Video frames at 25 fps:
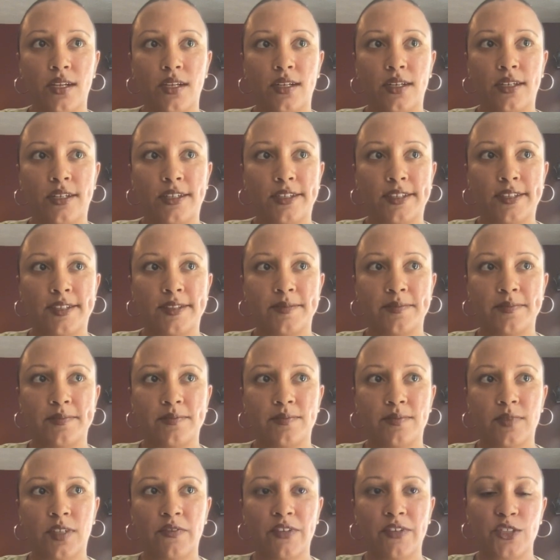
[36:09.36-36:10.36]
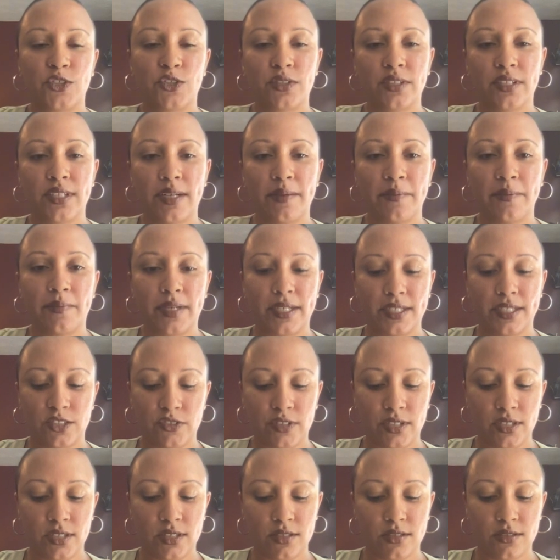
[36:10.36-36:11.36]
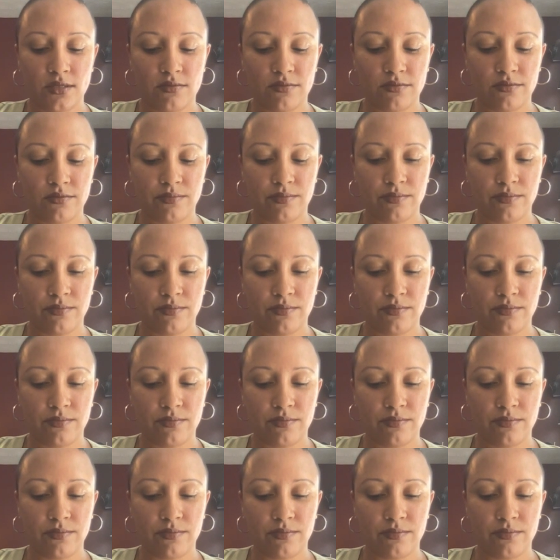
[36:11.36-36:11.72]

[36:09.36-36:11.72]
Eventually I might try to